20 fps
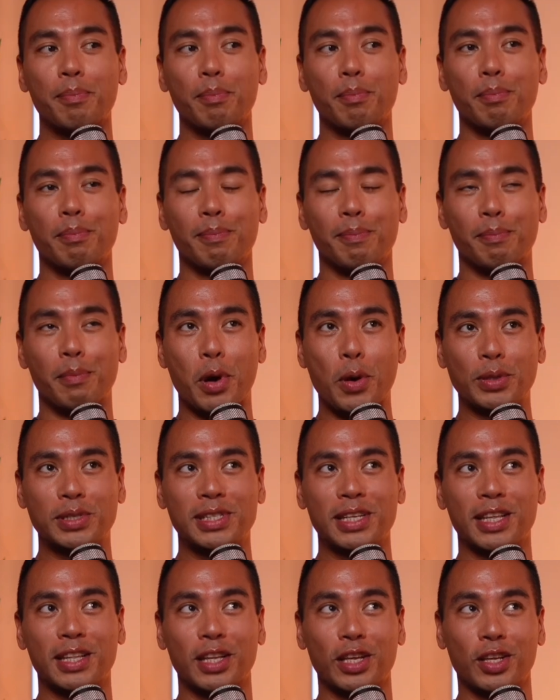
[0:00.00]

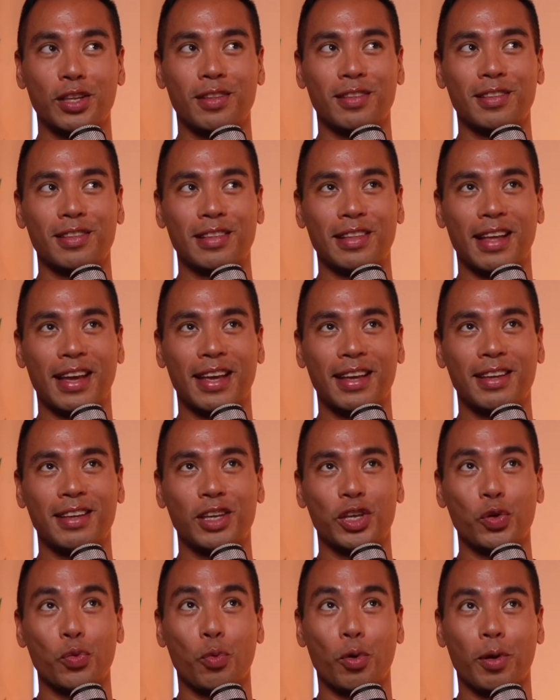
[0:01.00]
mostly that like
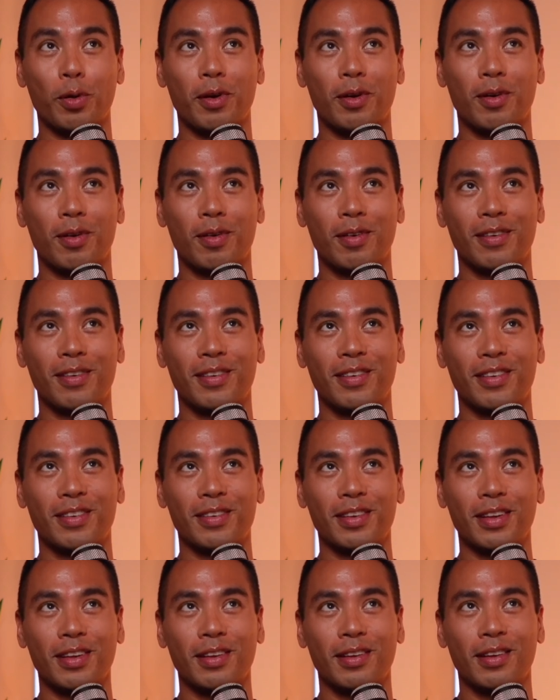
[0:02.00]
you were
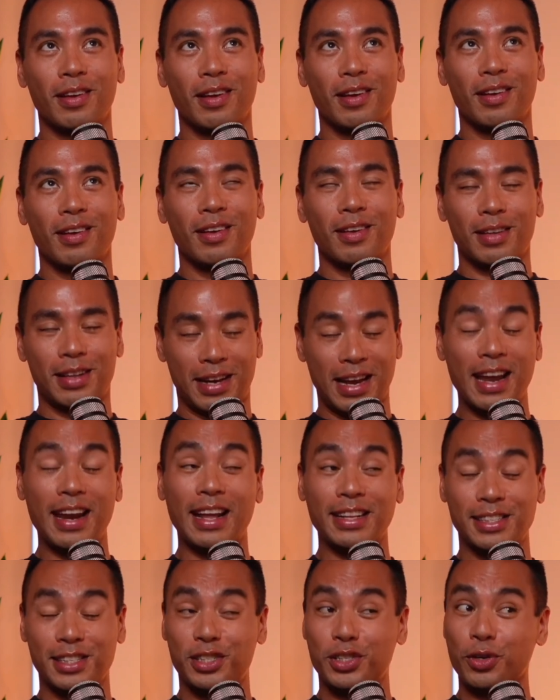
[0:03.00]

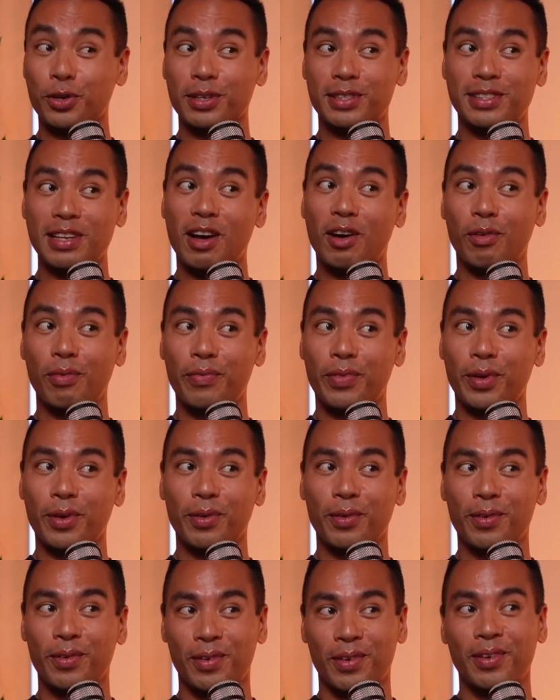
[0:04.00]
connected to yourself
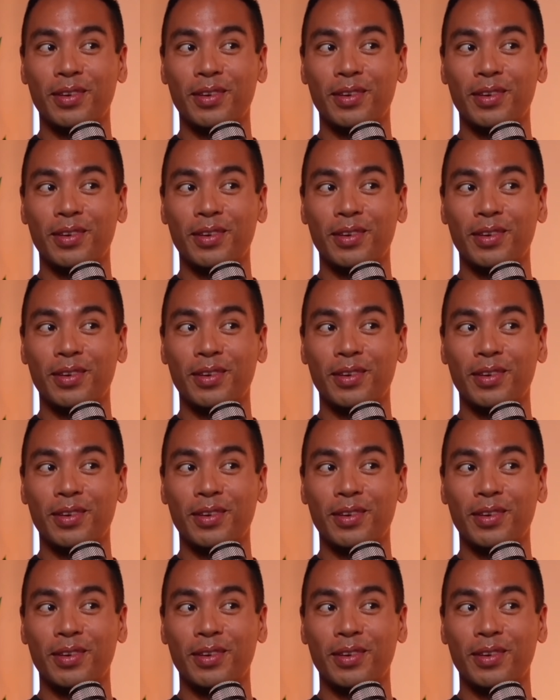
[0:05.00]
though.